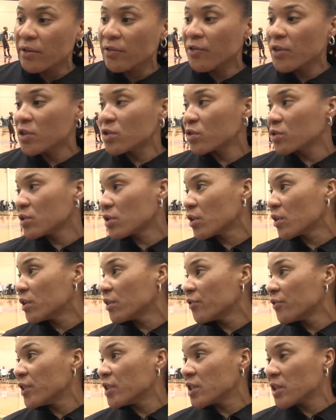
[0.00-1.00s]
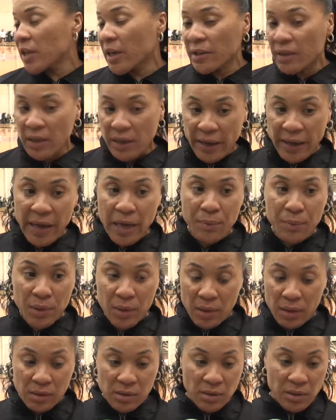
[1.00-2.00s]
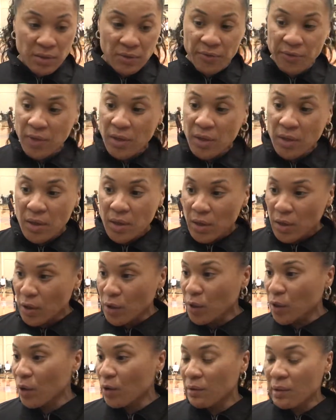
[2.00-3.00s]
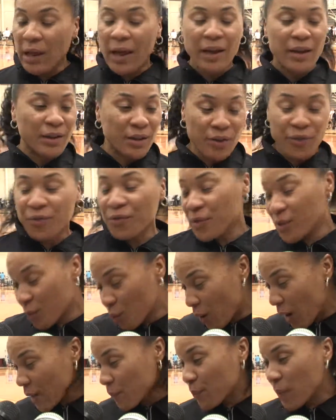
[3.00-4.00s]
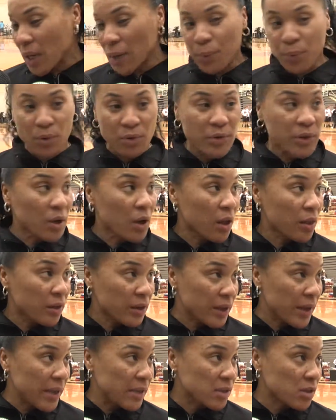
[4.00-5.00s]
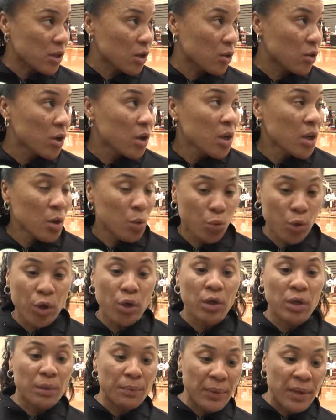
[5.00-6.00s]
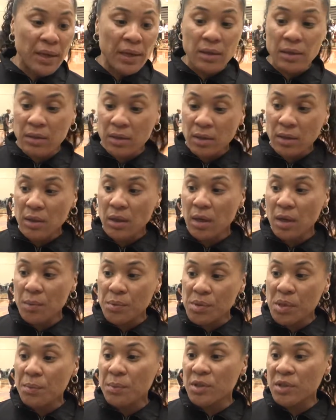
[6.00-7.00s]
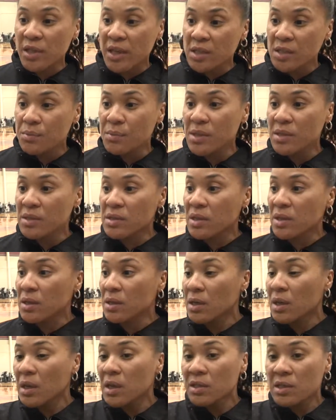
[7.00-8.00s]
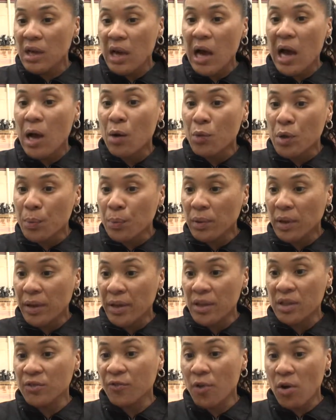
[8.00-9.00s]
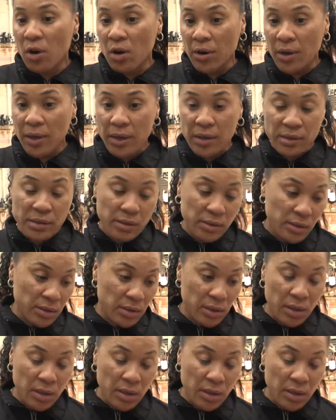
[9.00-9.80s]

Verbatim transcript: officials are going to officiate the game because of, you know, a lot of different, the white paper and all of that. So we're going to make um, some adjustments to, to how we play as far as,